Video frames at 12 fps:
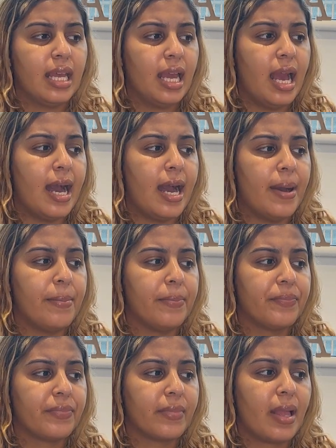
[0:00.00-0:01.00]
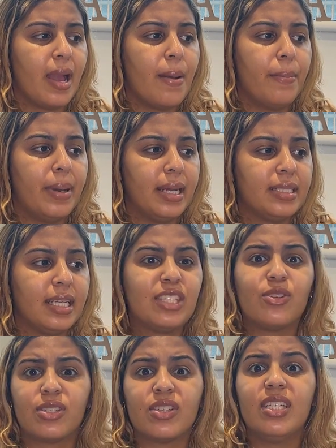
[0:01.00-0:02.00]
but it's
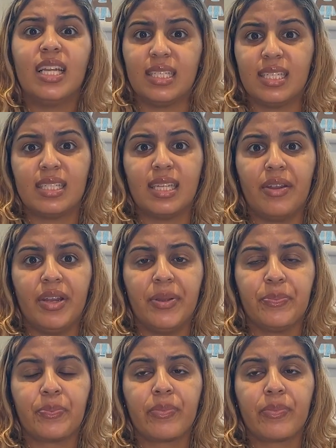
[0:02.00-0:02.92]
also necessary.